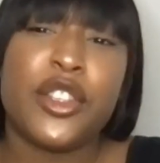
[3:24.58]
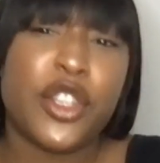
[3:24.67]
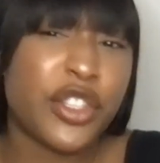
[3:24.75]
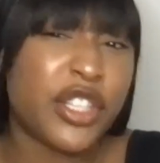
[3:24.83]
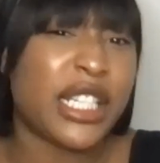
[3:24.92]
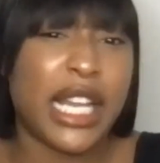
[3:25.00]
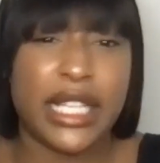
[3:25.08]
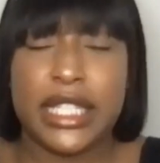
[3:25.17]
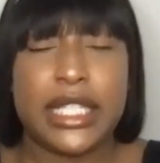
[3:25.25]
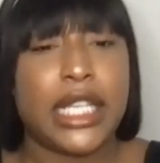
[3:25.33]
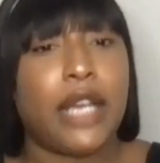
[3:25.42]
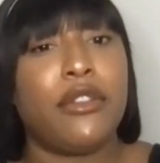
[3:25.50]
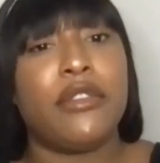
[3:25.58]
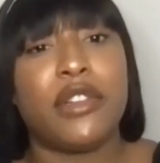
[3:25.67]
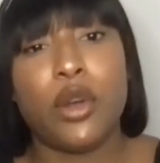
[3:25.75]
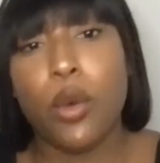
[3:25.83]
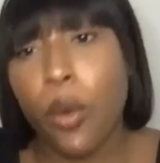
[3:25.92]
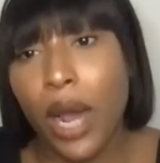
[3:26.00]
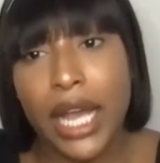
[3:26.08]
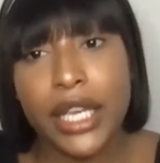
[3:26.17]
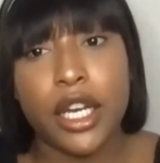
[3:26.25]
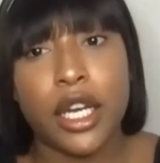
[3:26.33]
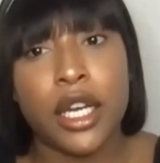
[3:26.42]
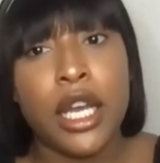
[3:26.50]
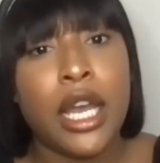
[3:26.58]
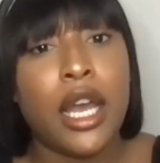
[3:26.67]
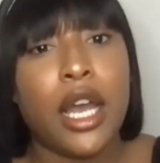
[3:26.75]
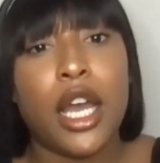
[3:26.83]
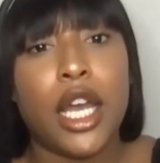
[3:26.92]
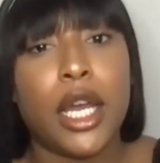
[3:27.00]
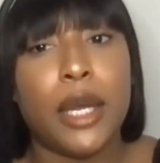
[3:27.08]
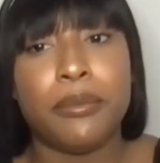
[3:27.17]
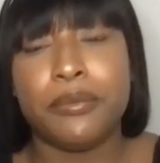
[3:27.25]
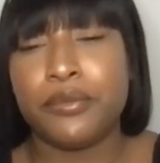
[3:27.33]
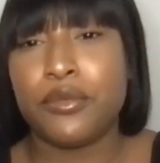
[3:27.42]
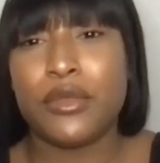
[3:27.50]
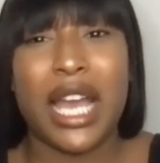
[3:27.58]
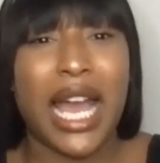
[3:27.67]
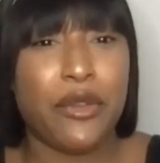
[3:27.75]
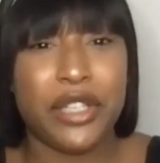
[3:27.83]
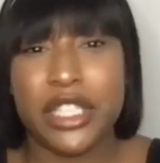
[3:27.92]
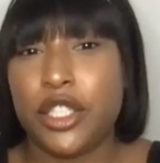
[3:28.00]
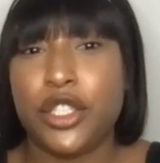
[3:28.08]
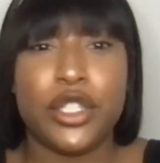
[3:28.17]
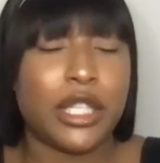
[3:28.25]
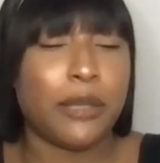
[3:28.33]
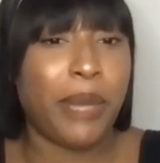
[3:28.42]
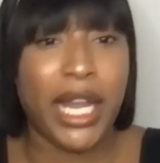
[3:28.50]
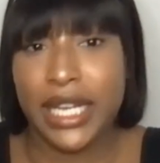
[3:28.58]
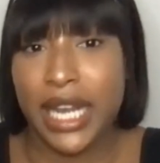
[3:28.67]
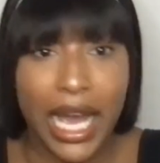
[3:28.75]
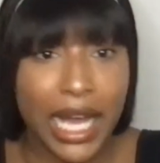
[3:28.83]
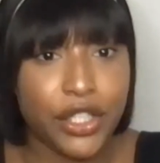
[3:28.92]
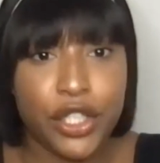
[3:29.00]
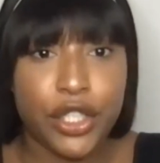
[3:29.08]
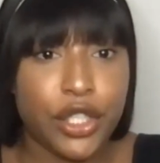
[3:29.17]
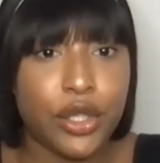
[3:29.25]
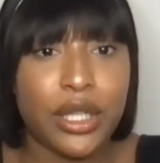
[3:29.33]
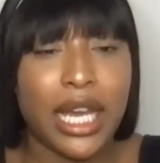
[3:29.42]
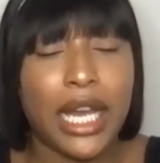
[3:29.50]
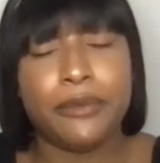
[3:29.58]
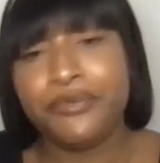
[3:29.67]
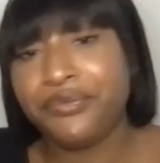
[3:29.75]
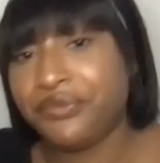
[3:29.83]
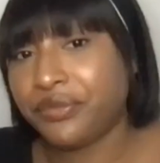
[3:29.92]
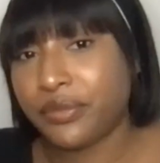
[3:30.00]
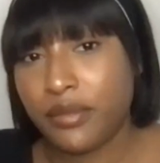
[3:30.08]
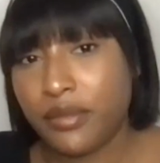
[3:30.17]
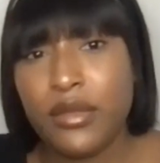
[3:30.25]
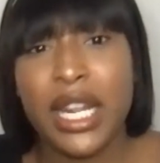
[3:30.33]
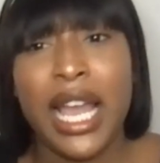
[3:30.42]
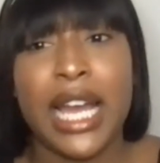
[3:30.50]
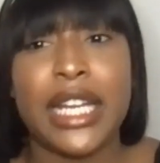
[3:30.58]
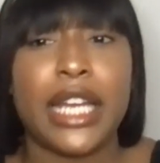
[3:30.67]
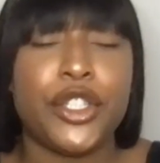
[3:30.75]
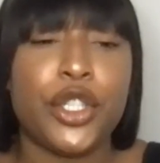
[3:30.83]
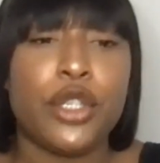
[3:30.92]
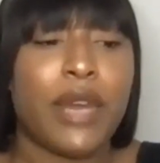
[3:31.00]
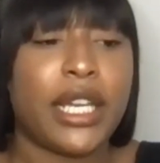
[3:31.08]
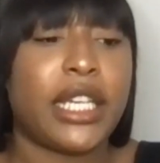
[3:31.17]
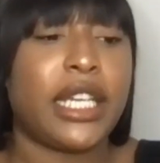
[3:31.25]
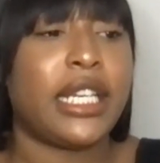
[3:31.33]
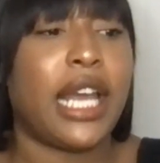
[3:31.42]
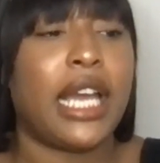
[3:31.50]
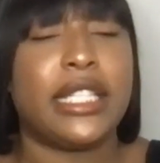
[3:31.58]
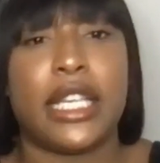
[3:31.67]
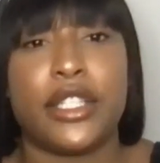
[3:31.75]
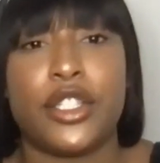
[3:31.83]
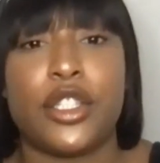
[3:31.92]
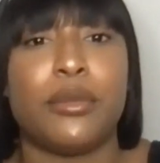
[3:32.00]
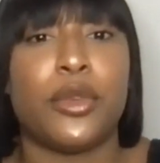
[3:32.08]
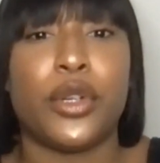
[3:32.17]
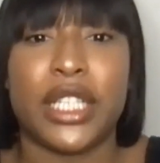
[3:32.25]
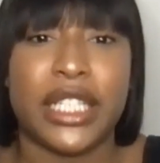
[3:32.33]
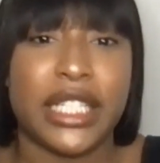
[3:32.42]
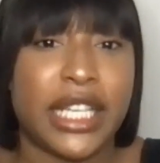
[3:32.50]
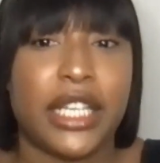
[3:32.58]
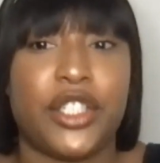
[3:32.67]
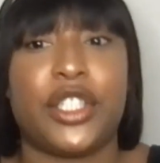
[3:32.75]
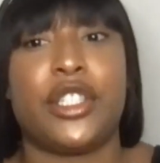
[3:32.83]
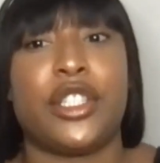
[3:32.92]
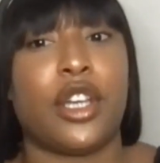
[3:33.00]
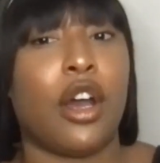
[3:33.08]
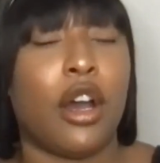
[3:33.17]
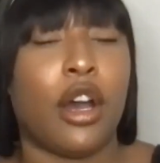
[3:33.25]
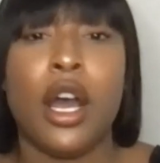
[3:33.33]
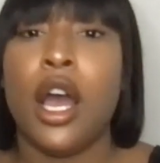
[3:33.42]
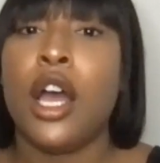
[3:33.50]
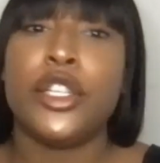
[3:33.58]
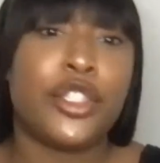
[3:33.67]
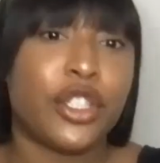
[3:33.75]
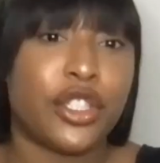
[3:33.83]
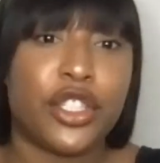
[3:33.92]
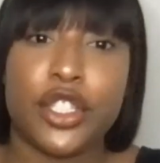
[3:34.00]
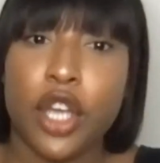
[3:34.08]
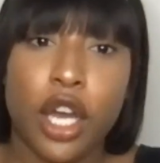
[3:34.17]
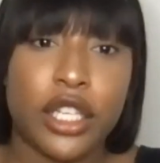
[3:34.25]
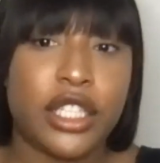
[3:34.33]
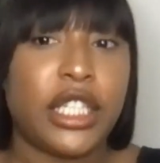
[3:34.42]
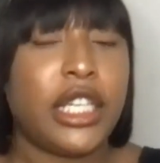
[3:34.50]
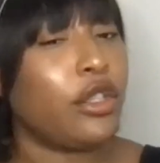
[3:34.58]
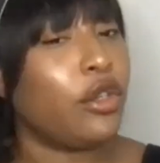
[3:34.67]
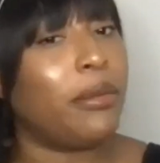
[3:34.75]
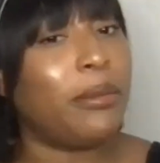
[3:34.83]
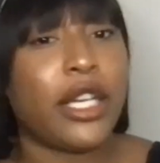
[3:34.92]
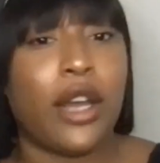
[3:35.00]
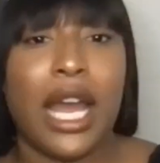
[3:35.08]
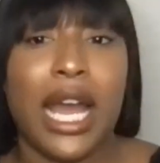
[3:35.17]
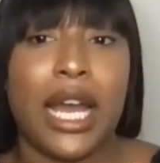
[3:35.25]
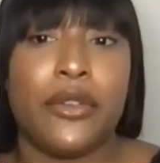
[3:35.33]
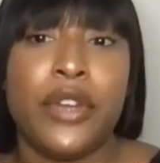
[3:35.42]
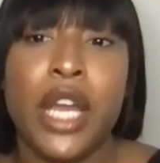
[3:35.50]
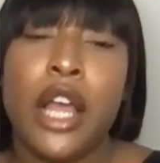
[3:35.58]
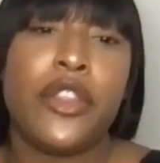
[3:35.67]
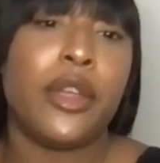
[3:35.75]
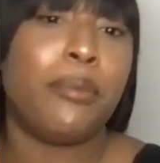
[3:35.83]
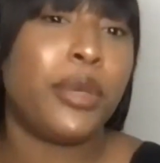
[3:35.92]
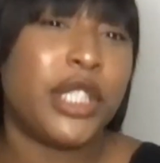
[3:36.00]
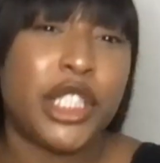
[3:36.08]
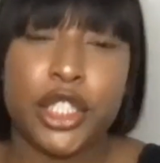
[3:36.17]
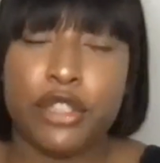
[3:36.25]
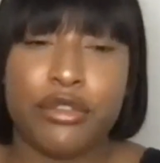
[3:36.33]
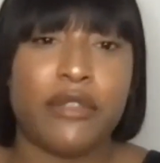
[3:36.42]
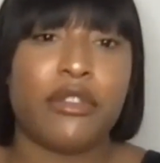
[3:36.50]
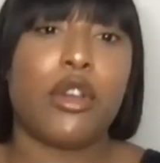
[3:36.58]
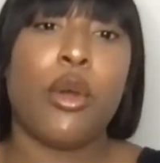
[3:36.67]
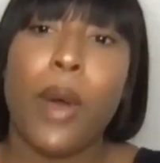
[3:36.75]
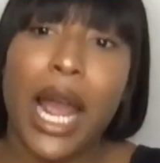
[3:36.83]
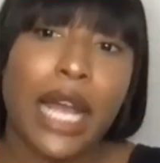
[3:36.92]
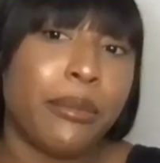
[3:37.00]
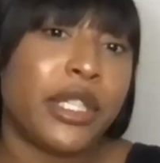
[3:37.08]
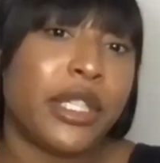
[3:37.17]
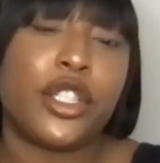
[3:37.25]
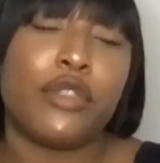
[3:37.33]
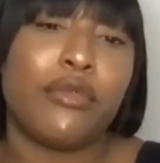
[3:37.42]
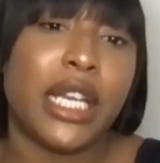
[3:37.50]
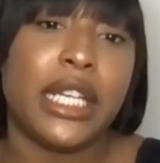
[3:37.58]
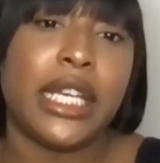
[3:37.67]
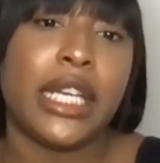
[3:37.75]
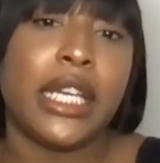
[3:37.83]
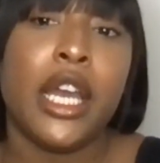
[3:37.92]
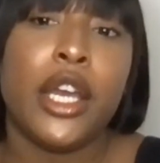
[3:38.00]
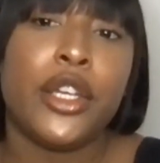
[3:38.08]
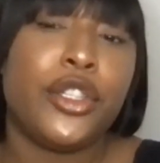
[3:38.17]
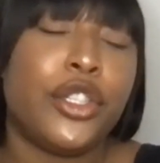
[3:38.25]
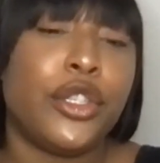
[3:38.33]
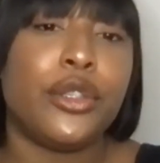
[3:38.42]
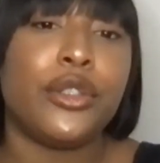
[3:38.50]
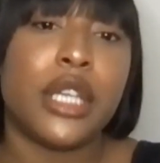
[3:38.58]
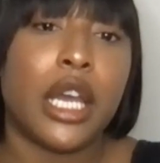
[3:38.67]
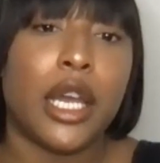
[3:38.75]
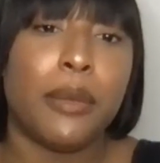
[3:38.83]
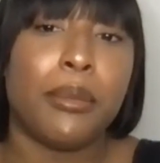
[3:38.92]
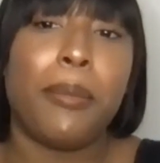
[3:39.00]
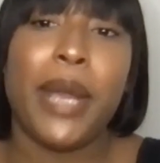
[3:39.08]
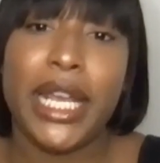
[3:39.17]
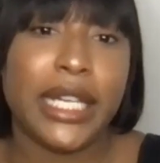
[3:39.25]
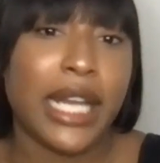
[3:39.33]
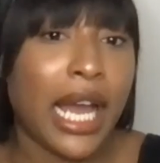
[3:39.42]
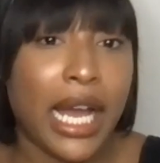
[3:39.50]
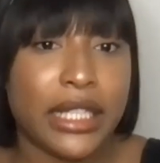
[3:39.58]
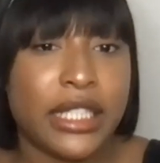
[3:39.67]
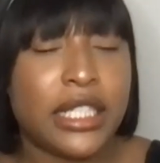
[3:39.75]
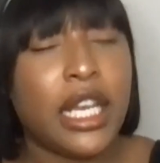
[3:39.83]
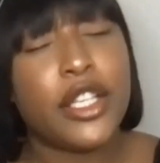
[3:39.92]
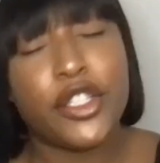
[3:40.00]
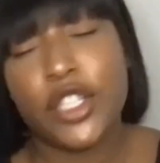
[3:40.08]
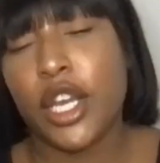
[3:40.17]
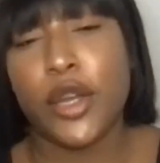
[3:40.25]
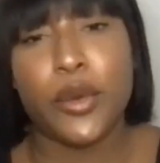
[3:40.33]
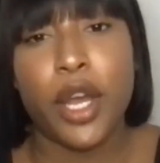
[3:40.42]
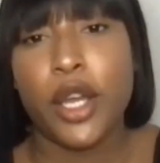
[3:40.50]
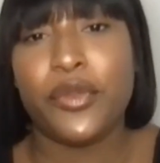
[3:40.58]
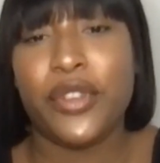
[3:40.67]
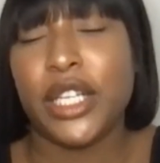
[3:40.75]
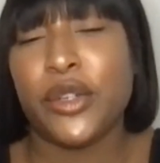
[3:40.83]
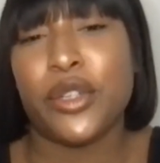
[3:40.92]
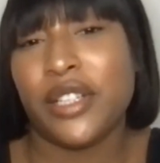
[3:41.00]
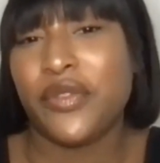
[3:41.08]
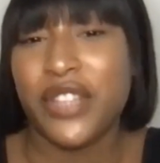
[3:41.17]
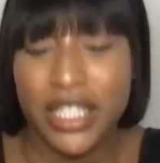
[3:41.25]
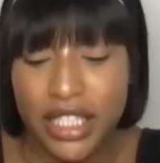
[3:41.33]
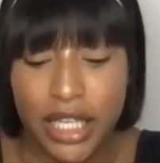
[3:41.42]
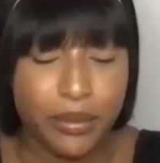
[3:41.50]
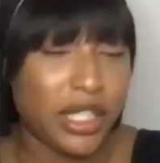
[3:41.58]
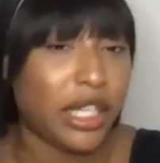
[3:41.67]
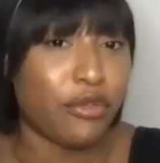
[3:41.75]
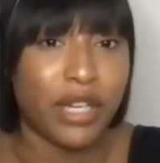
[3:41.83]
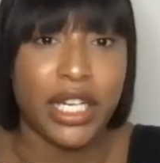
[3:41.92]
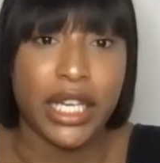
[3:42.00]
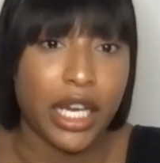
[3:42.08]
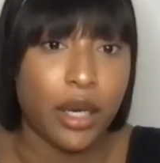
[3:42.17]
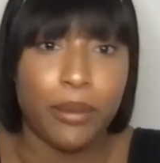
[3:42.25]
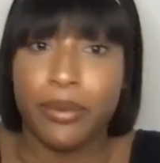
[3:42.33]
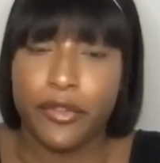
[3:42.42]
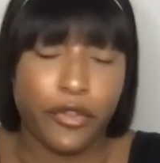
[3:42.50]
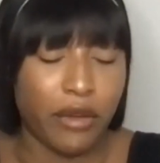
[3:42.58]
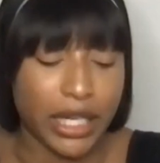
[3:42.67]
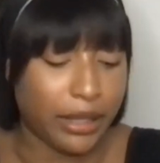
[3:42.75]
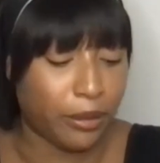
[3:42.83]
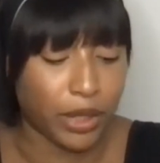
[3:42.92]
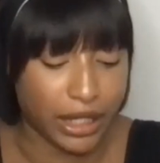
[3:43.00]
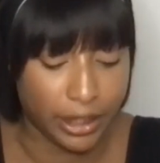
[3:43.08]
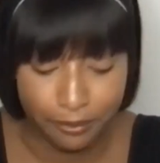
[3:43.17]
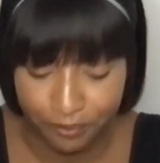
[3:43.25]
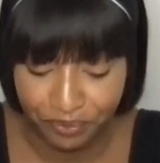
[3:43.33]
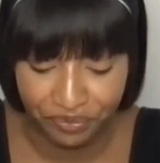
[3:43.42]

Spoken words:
doesn't necessarily require having to use a paid ad to do that. And I do recognize that some organizations are just starting or may not have the budgetary requirements to really use paid ads. So hopefully all of these tips can really help for anybody.